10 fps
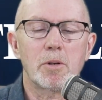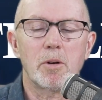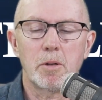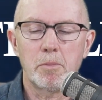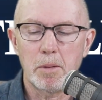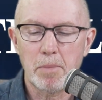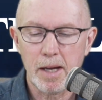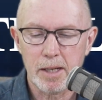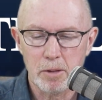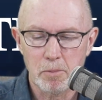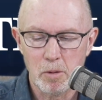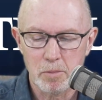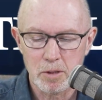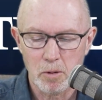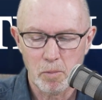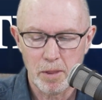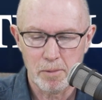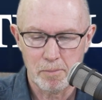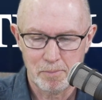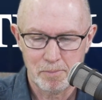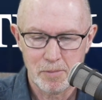We're going to be back in a moment with them.